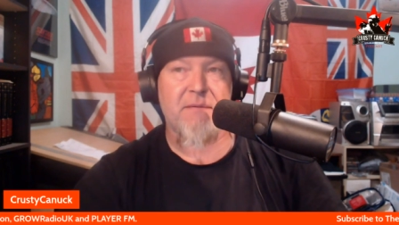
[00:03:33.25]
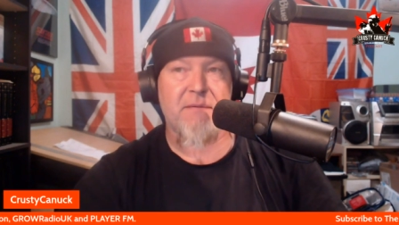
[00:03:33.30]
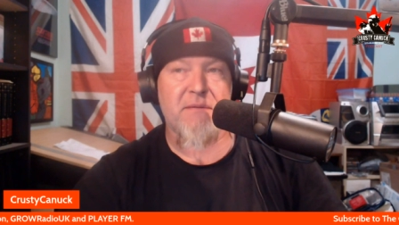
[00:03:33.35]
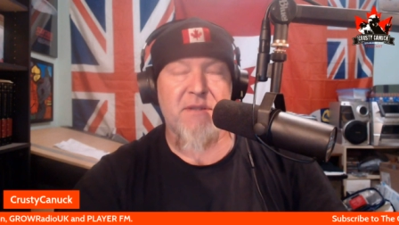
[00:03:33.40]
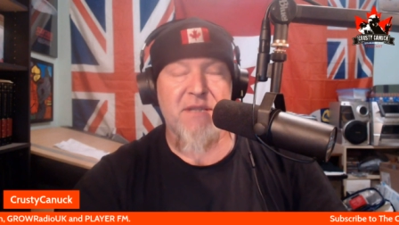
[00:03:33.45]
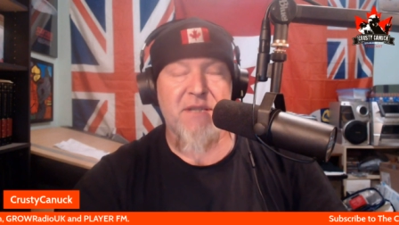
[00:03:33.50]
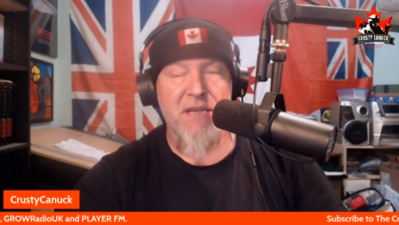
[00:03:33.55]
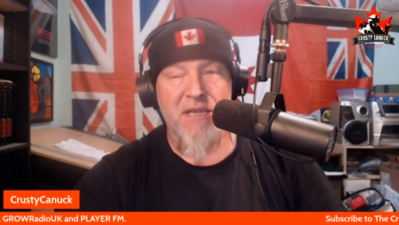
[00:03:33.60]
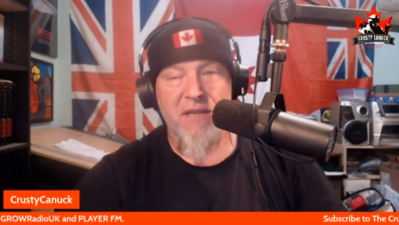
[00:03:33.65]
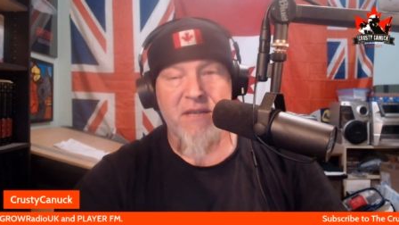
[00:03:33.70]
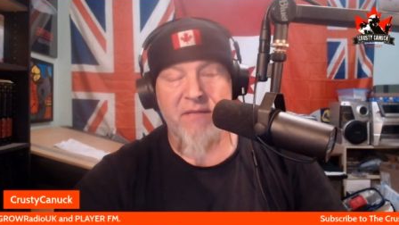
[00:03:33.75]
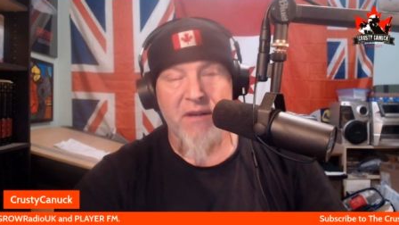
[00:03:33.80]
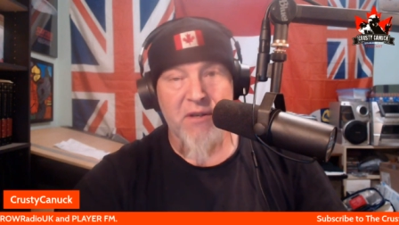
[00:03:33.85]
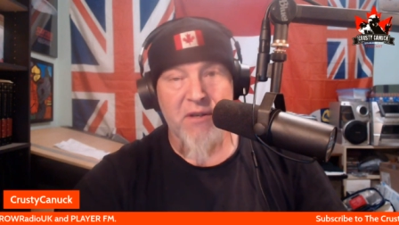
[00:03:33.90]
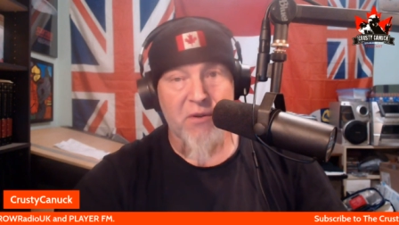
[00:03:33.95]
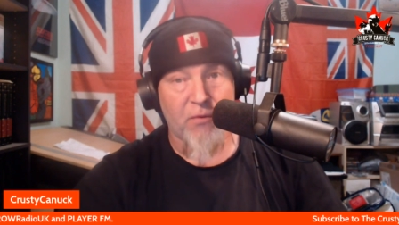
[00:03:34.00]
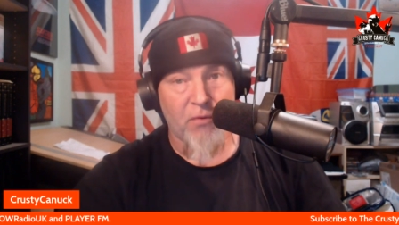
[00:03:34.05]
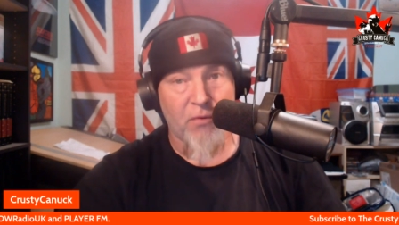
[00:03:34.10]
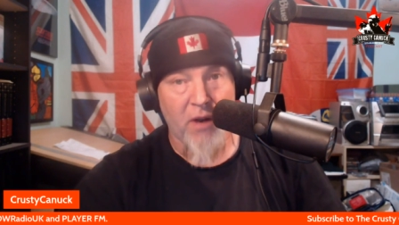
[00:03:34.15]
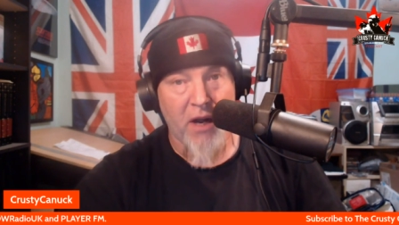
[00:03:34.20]
CTV
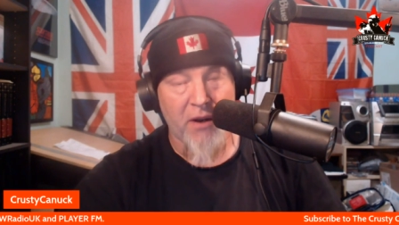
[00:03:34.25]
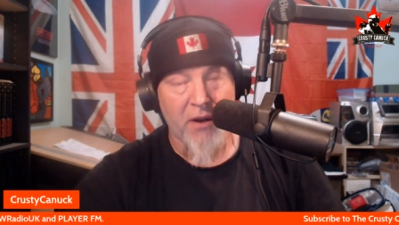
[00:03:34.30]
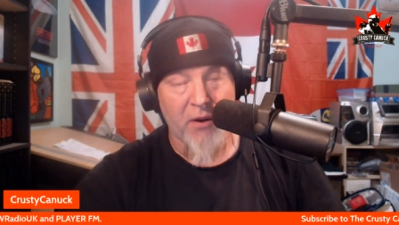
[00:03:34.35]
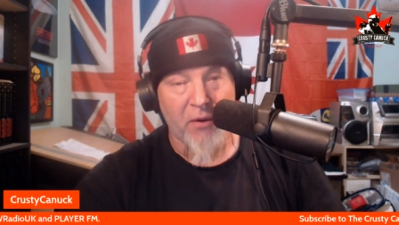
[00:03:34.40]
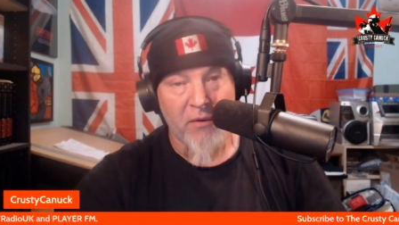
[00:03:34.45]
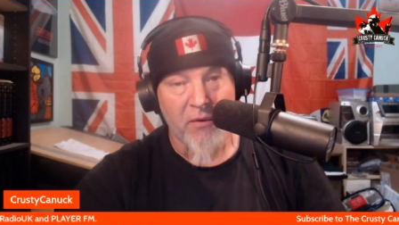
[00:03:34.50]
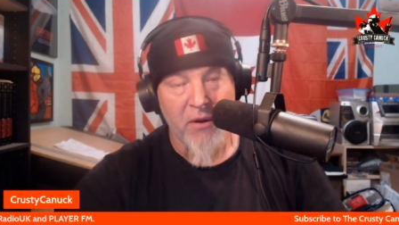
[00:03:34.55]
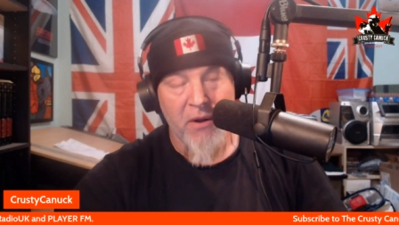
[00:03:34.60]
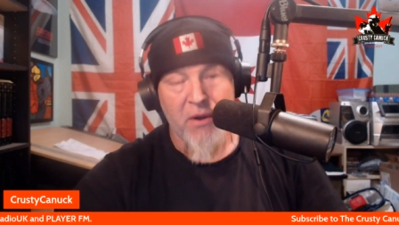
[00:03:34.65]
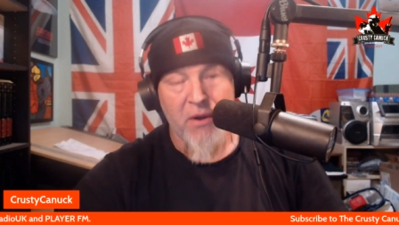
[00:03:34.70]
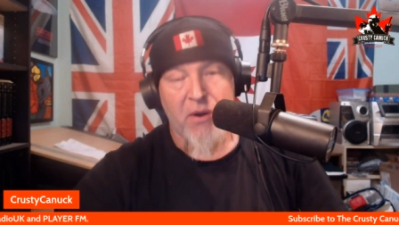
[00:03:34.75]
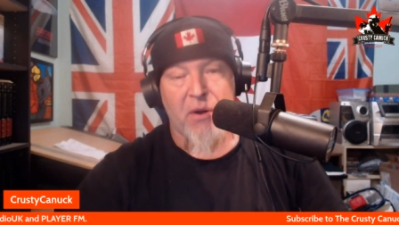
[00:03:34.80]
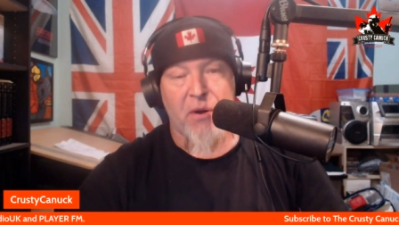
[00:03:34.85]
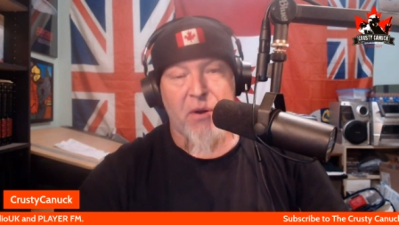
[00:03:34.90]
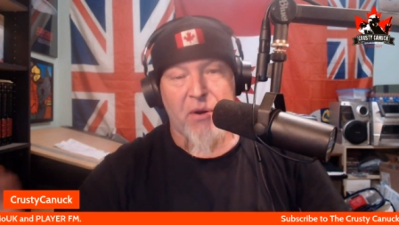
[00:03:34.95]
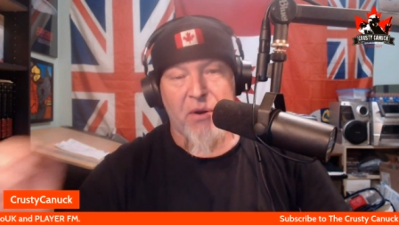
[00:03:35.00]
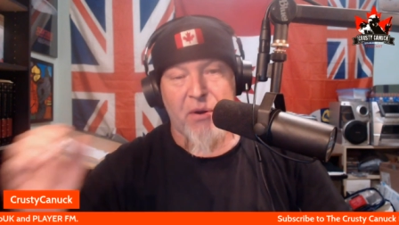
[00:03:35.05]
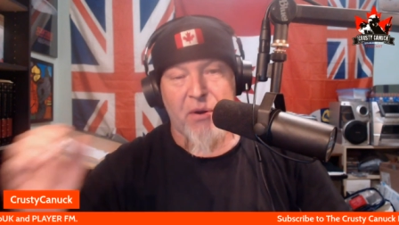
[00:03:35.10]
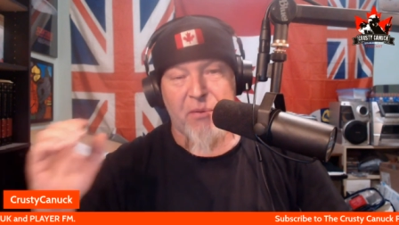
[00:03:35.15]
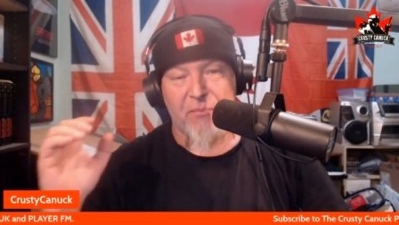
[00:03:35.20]
Toronto
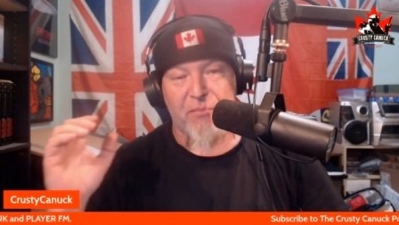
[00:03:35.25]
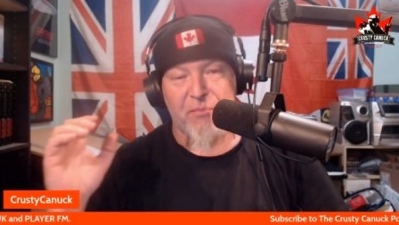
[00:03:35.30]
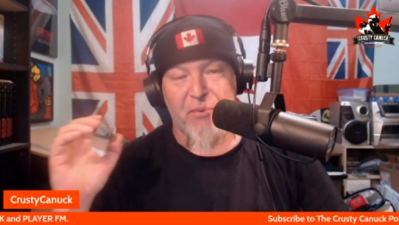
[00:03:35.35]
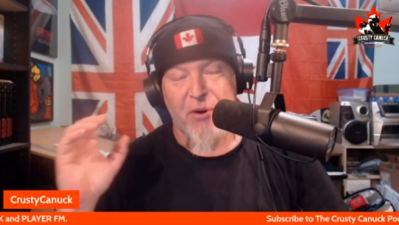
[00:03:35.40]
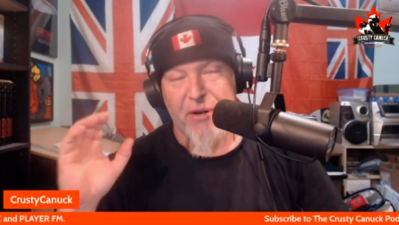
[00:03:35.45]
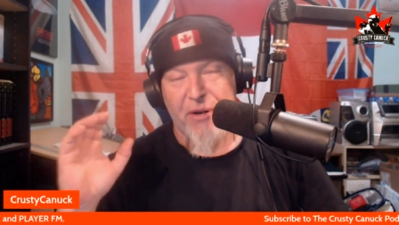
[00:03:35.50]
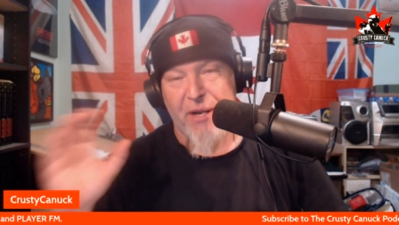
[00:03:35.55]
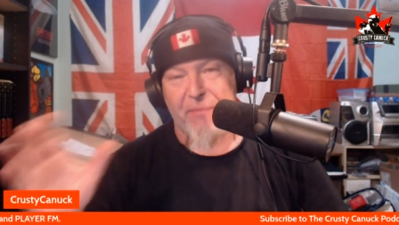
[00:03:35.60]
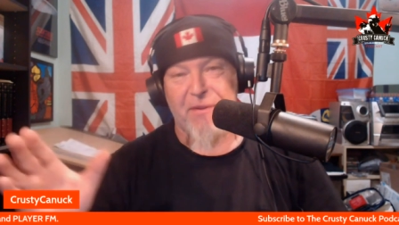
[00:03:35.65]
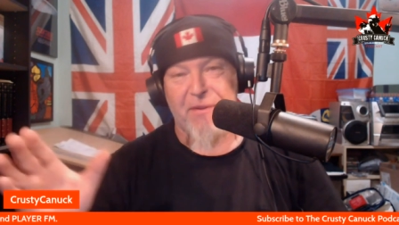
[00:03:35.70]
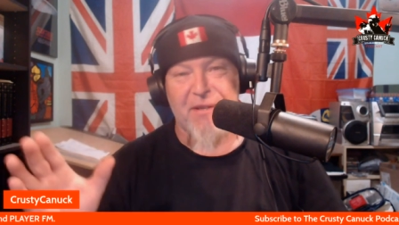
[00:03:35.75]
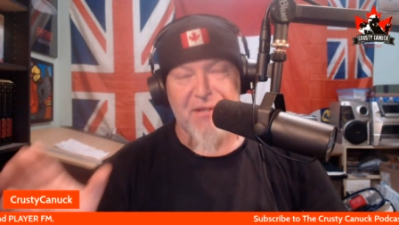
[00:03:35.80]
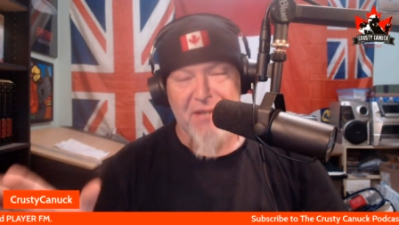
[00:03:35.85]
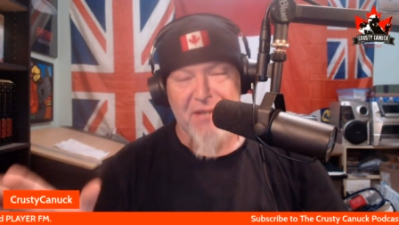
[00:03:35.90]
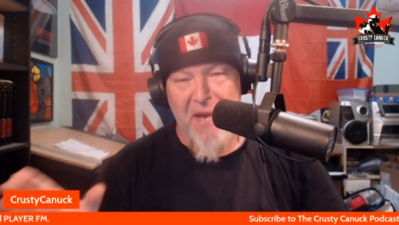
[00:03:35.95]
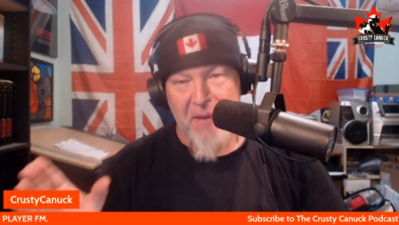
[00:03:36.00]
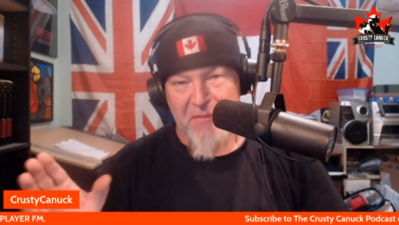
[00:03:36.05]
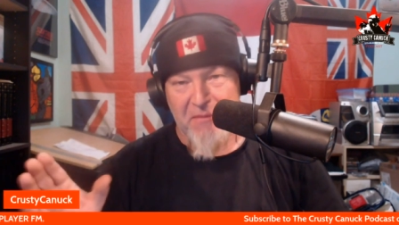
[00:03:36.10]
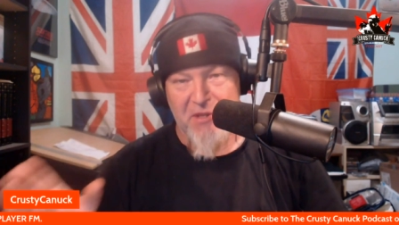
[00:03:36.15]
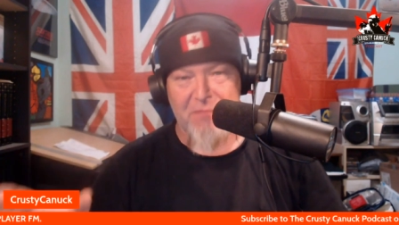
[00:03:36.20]
put up the
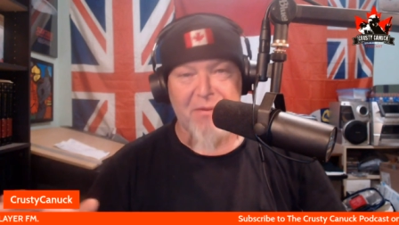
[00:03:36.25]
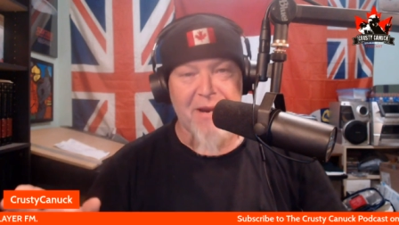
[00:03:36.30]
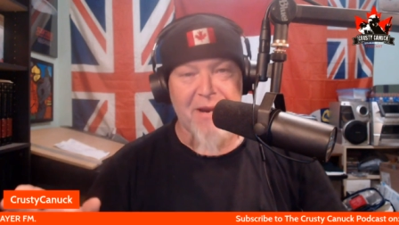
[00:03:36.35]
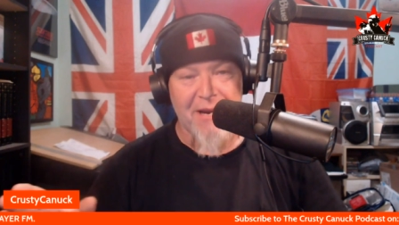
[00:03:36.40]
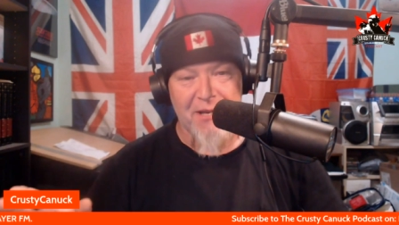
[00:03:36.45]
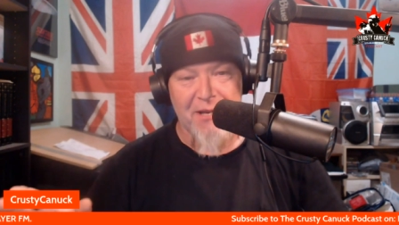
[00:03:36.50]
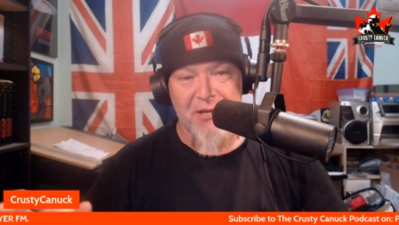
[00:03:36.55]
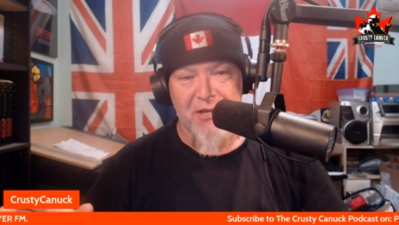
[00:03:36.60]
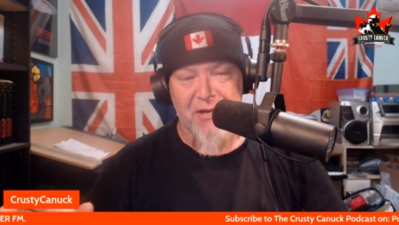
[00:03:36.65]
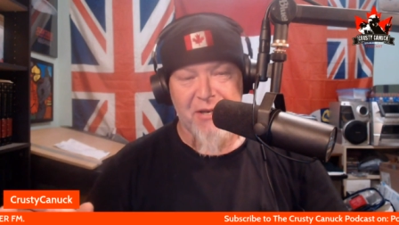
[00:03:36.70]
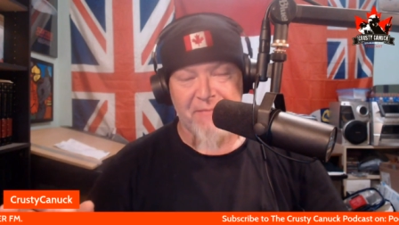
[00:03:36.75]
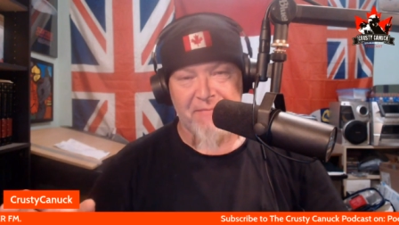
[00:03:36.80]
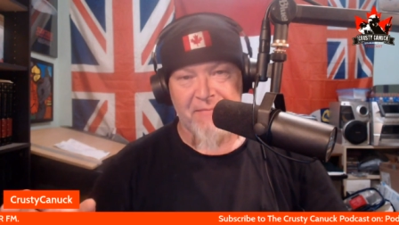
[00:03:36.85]
same speech,